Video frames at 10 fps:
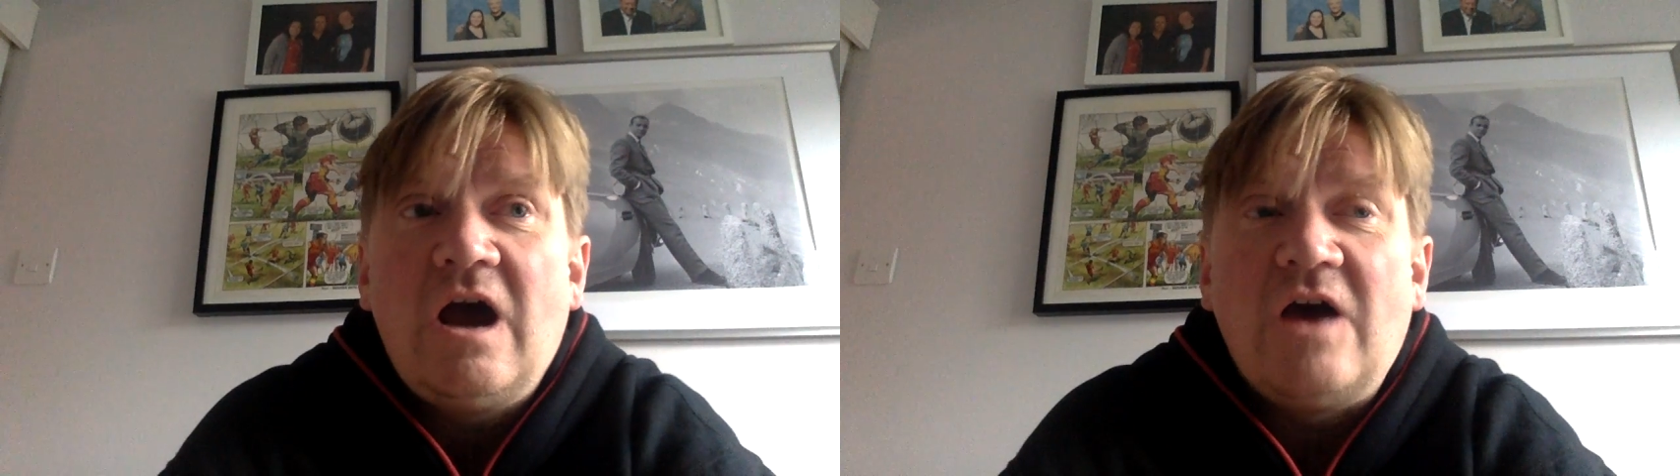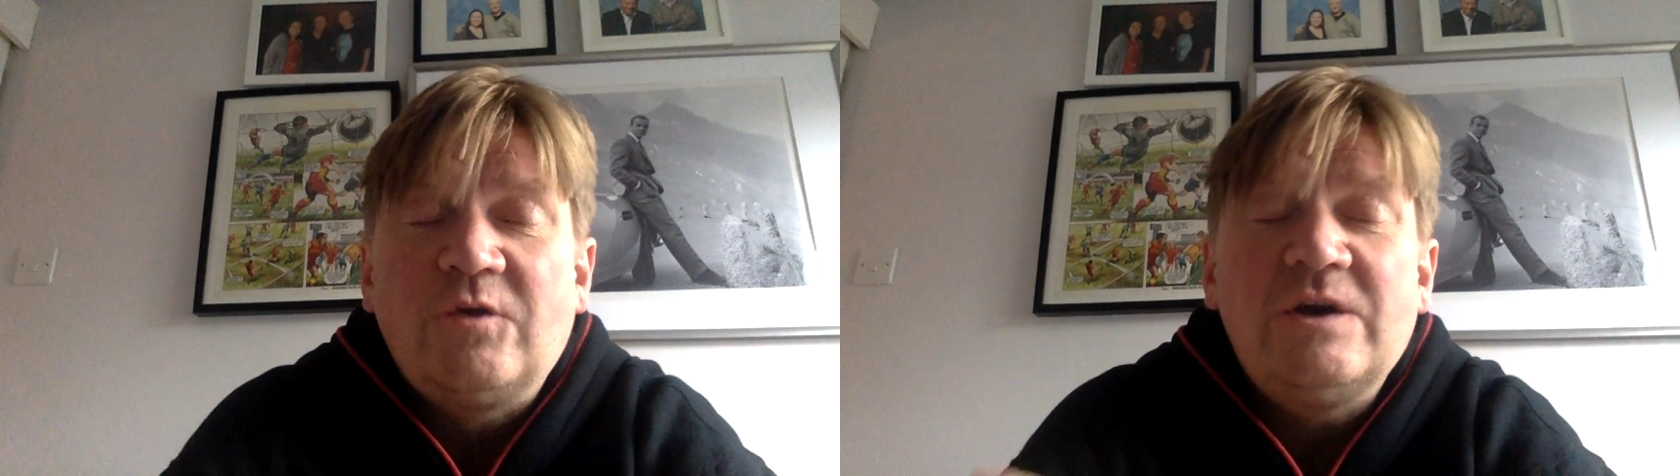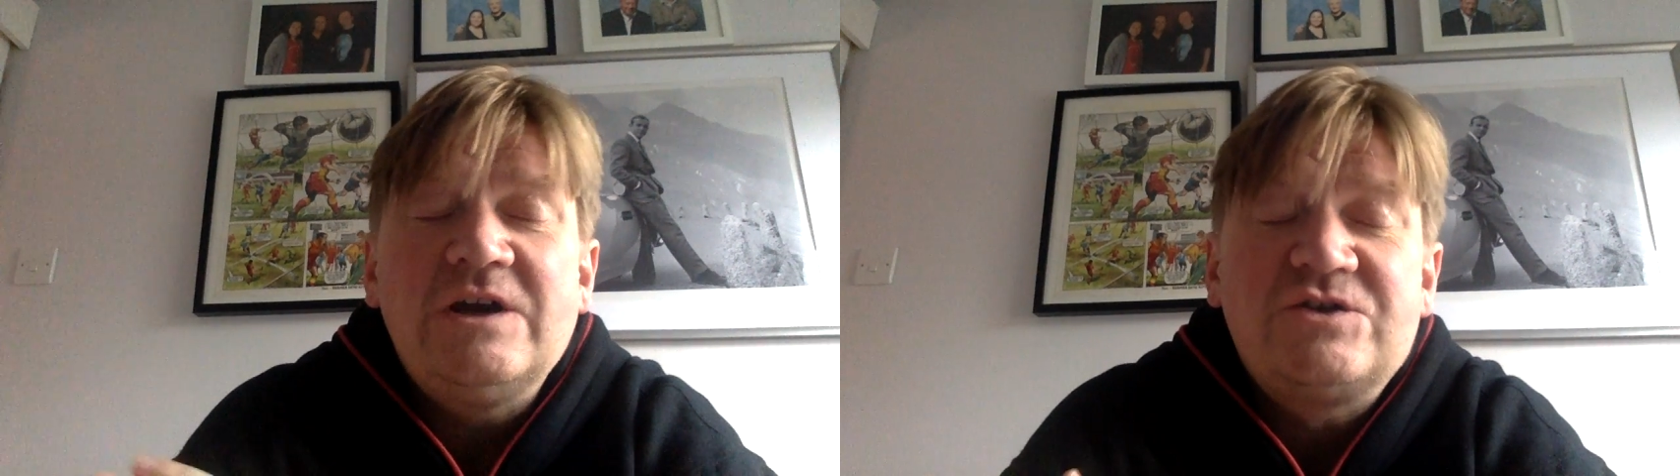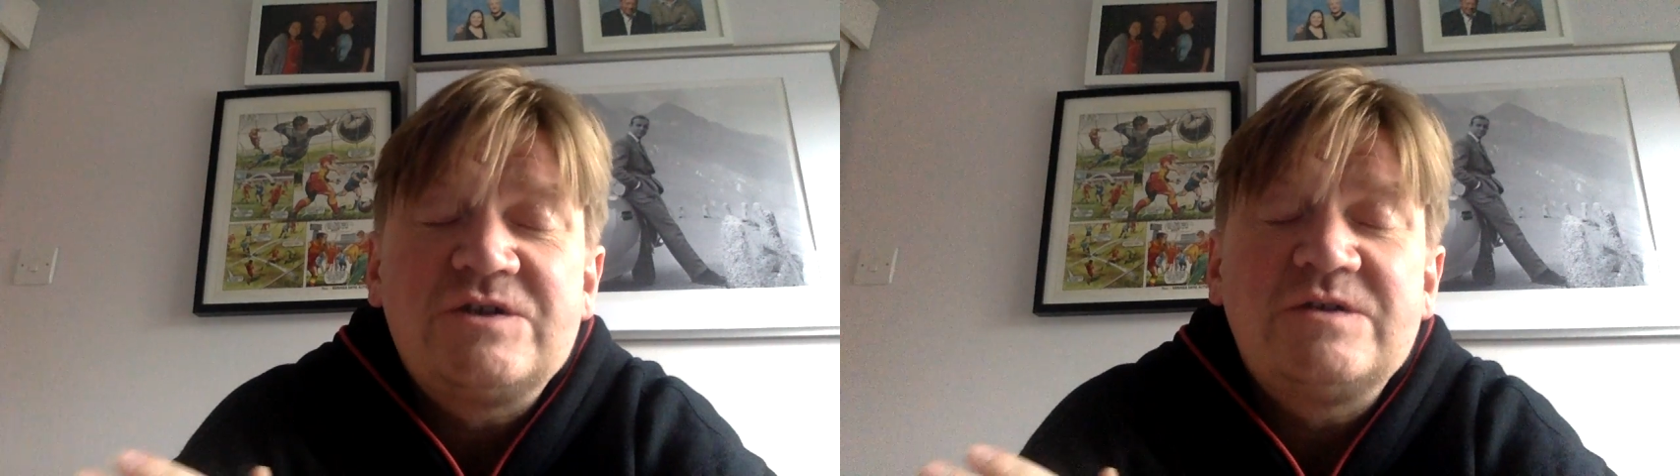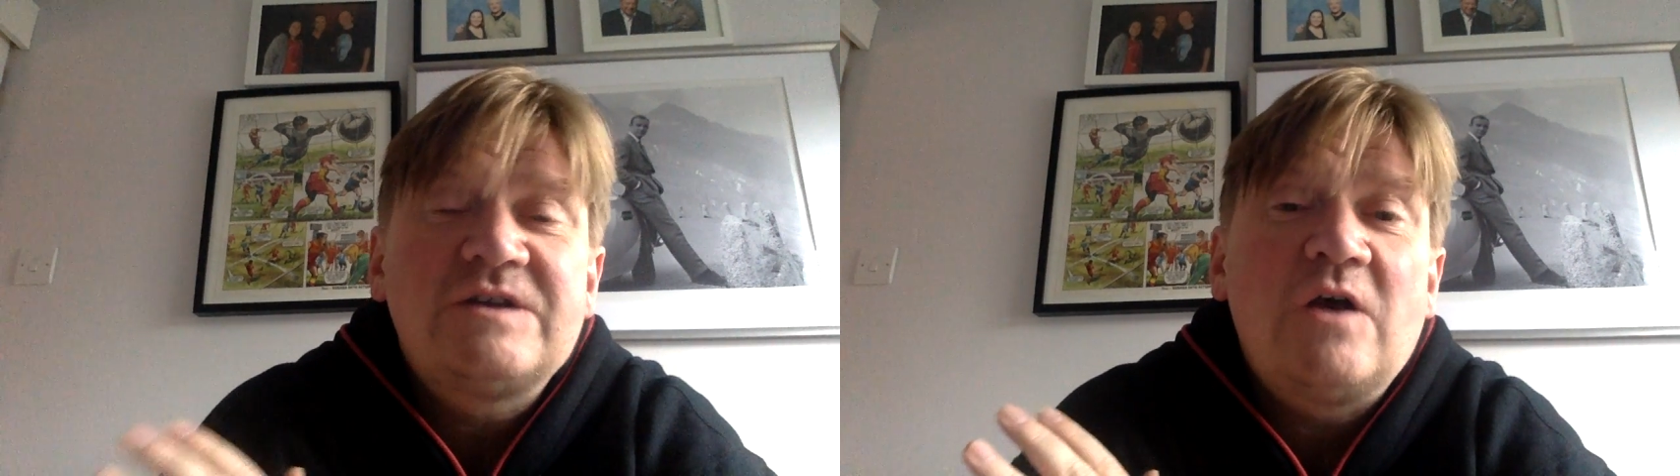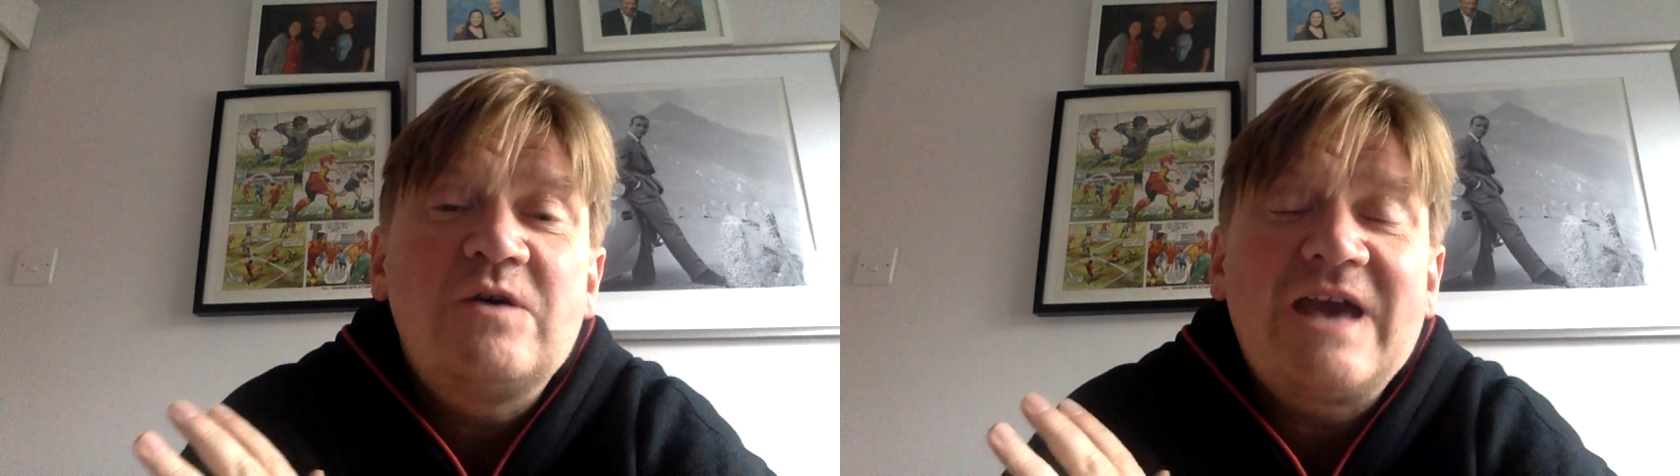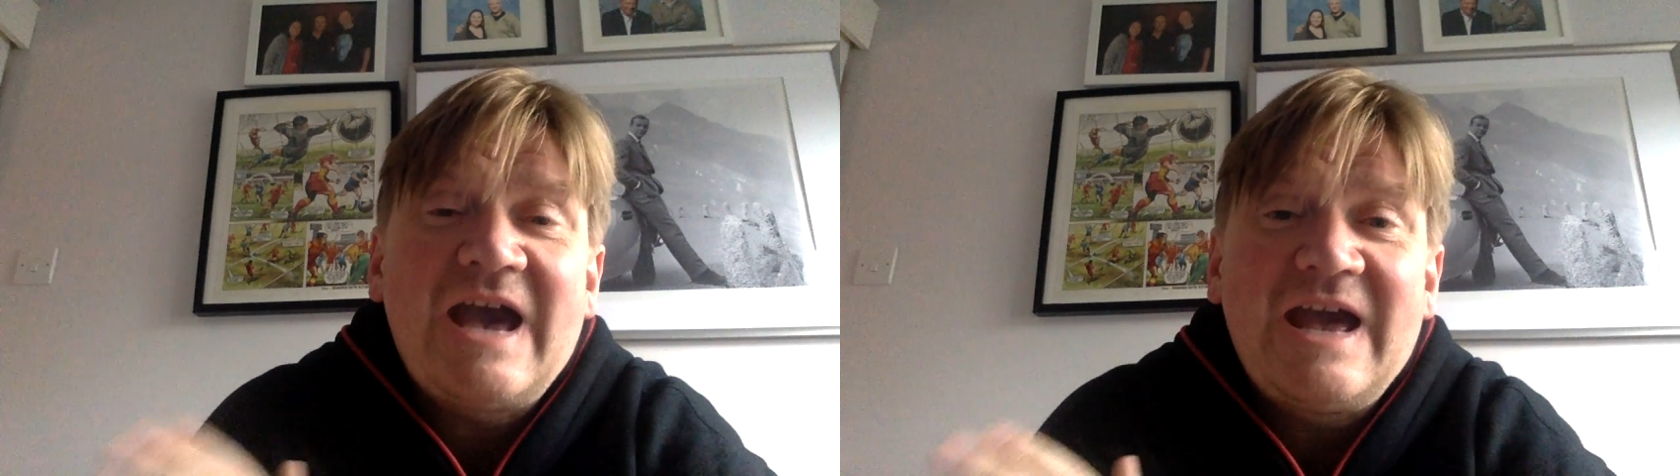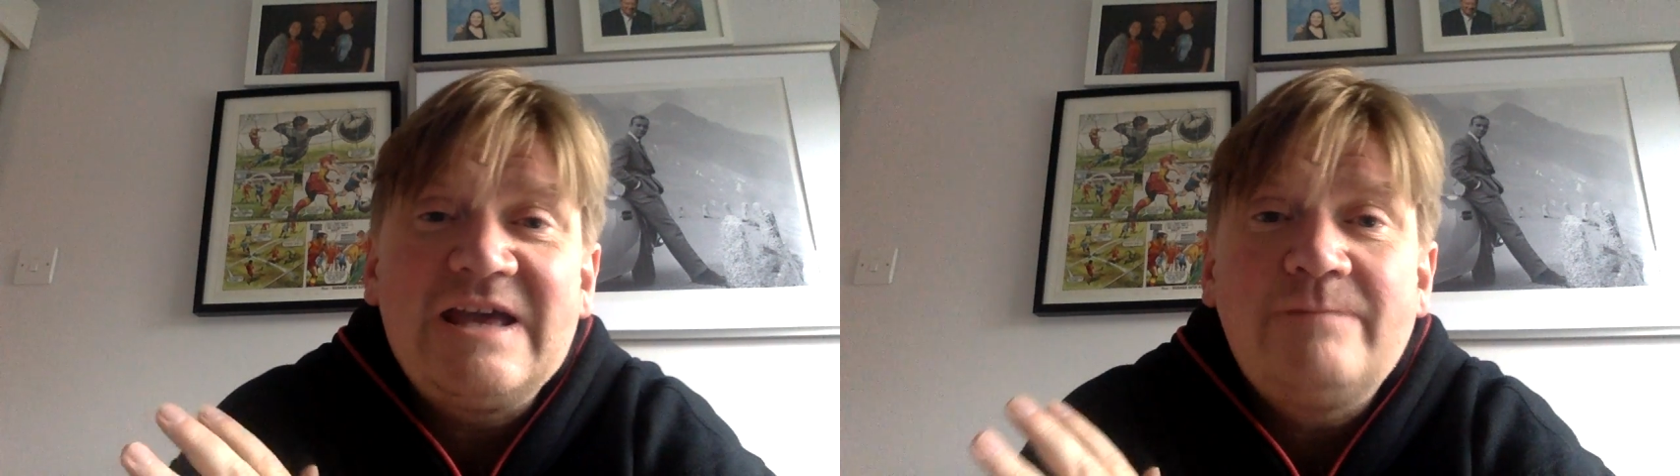I thought Idris was
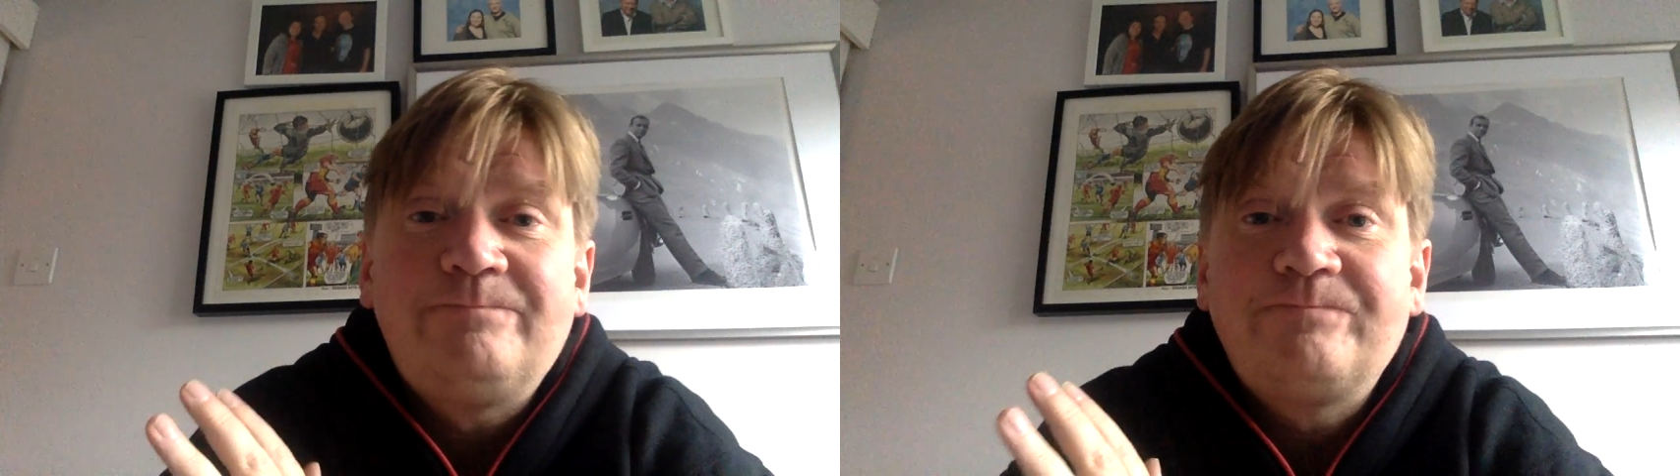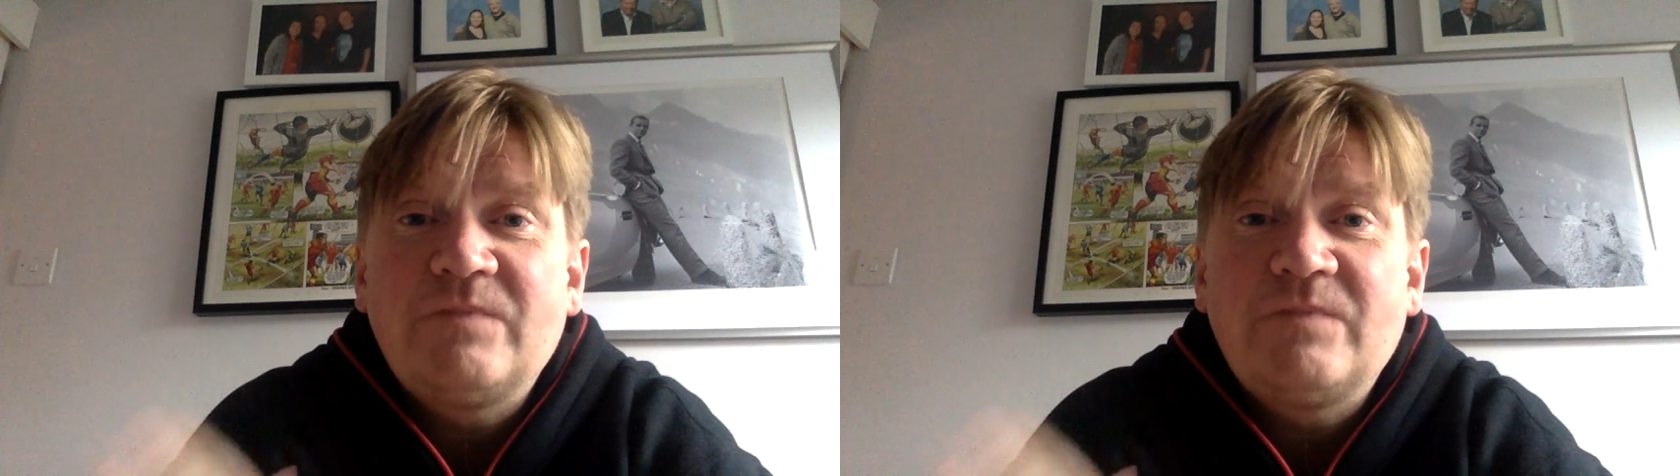okay.